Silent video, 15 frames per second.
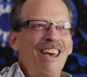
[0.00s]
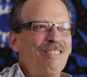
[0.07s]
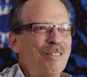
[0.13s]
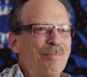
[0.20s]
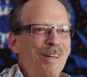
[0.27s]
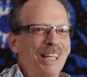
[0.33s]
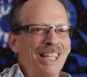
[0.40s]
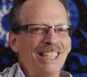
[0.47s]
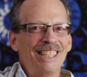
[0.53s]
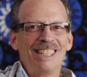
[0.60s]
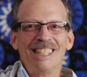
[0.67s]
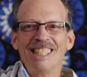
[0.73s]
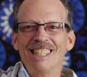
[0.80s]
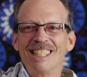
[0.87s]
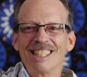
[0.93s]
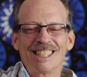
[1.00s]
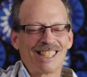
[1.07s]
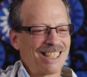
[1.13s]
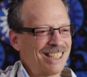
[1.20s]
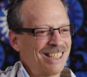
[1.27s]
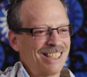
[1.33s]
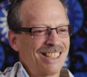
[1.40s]
Everybody's
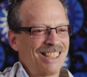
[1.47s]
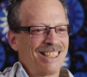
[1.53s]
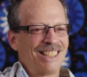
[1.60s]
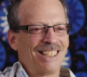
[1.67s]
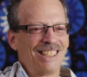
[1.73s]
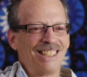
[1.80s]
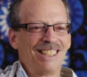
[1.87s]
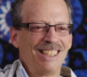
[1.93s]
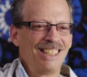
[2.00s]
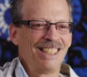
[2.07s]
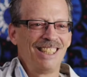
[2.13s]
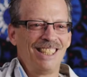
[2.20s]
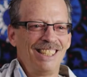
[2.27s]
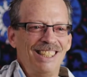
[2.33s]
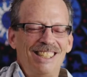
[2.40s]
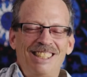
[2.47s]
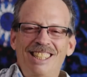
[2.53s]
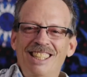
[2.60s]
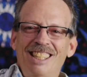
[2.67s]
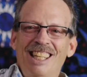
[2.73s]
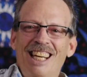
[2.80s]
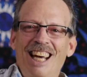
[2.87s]
just
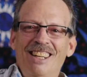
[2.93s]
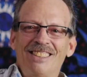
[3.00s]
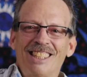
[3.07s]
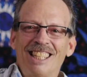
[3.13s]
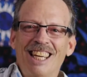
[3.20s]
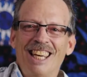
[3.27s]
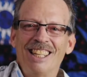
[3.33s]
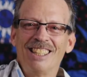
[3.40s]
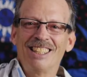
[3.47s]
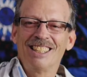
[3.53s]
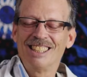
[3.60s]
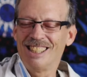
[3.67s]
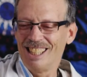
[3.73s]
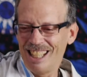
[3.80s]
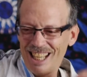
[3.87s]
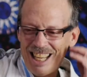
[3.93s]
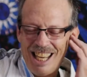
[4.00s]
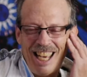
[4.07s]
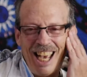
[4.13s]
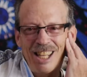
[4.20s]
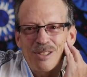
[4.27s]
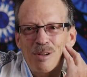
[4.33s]
chilling out together.
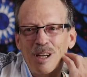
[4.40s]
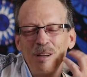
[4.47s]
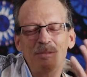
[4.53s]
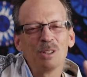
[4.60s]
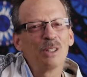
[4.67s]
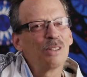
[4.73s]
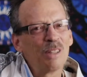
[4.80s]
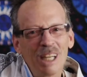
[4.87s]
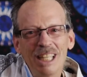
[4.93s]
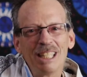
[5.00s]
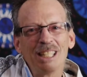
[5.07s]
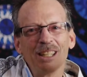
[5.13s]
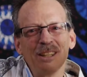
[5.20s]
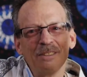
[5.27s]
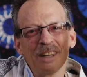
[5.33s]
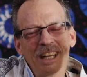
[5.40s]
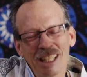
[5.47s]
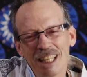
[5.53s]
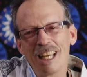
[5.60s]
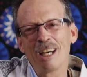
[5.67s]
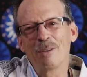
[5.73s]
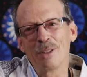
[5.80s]
That's what I'm doing right here and
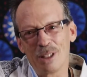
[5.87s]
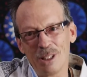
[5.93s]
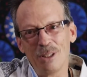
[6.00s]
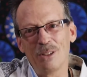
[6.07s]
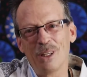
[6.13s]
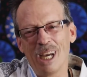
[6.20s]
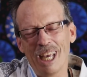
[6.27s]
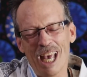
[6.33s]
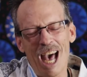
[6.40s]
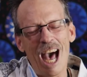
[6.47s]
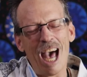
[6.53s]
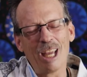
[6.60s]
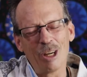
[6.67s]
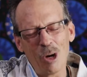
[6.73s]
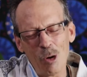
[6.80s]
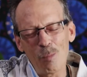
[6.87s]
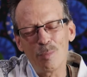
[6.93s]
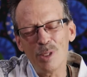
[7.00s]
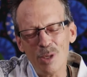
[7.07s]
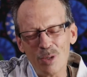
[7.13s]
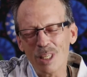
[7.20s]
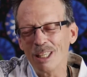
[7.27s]
right now with you. I
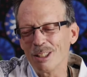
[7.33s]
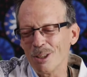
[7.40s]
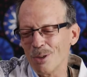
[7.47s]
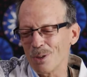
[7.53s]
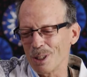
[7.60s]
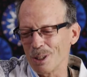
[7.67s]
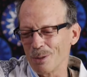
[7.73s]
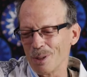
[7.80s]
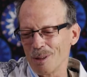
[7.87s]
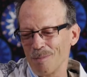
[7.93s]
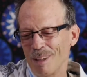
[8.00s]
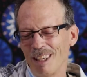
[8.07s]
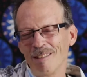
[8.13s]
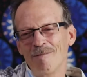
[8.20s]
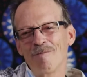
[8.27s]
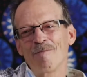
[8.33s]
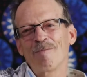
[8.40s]
hope you can go there with me.